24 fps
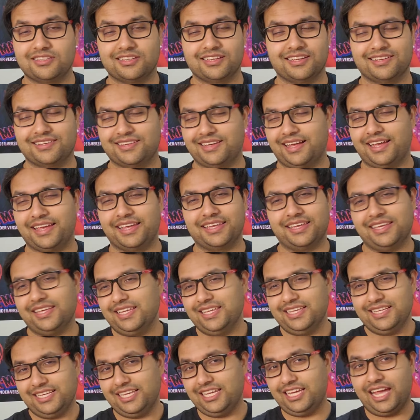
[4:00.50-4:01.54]
I,
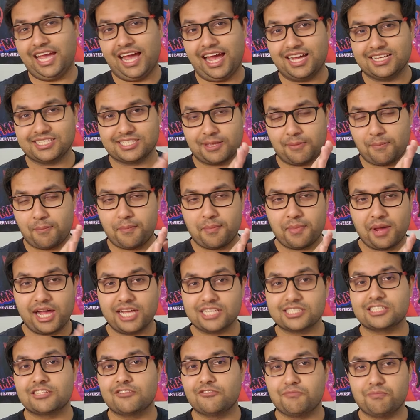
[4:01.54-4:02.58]
he has a
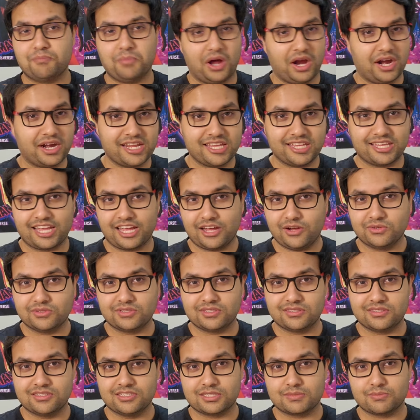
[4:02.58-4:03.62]
massive body count
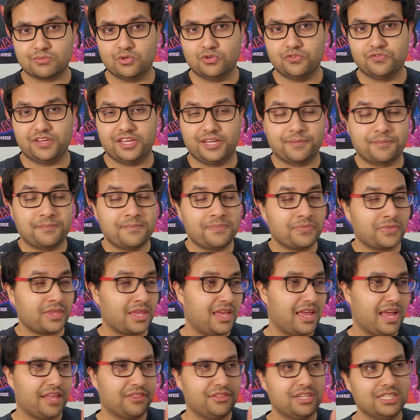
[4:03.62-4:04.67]
in this movie.
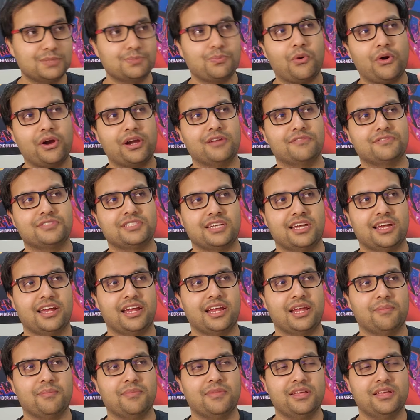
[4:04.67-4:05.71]
At this point of
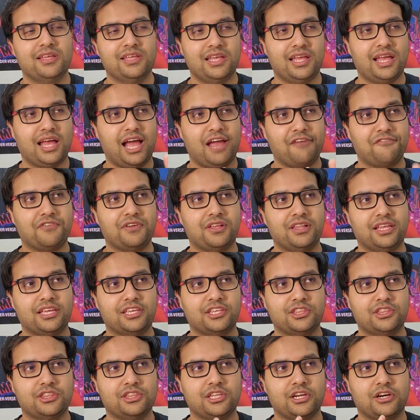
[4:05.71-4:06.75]
time, I feel
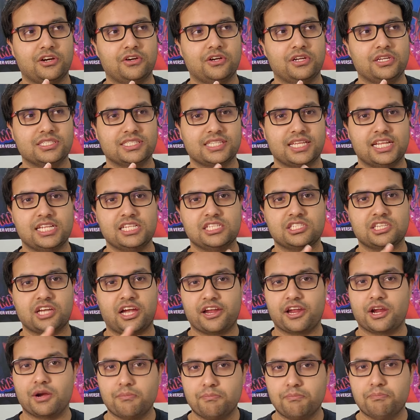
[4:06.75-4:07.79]
like there is an
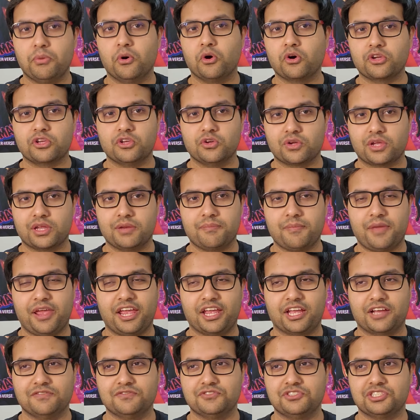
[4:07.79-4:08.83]
entire book you can
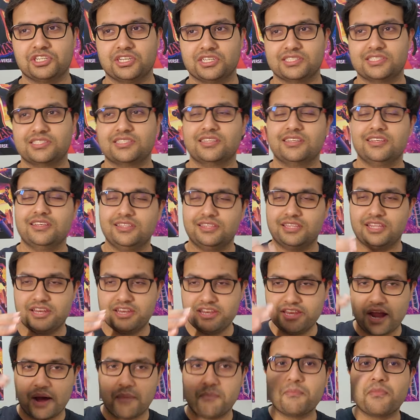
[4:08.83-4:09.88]
make of just the
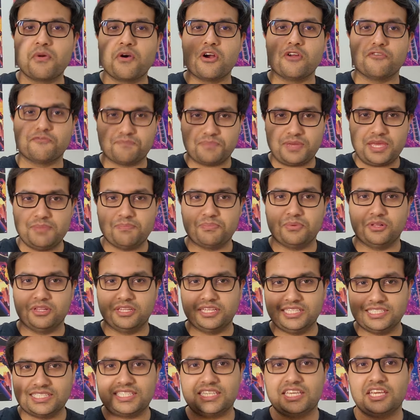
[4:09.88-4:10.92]
number of people
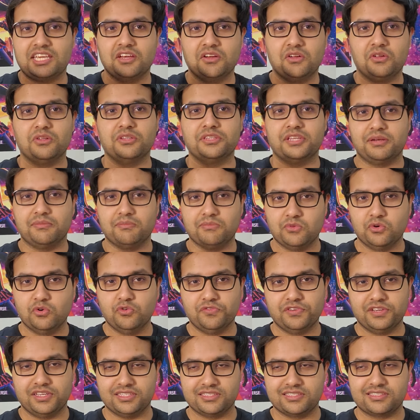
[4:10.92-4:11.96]
he's killed in
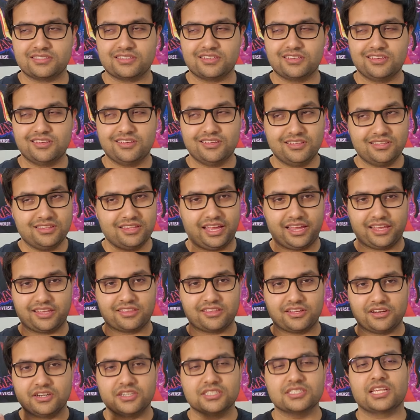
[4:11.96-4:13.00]
movies. Like
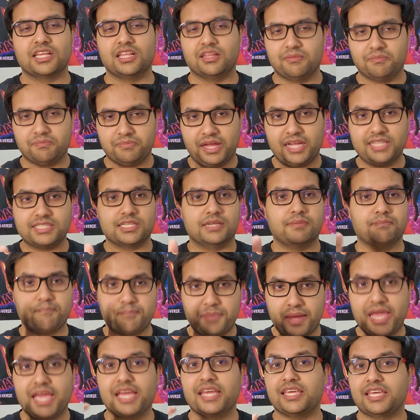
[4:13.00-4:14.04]
there is a, that's a
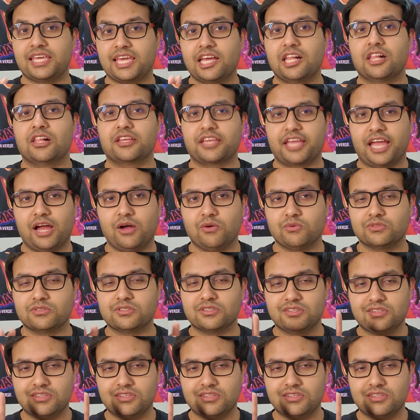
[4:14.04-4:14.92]
big kill count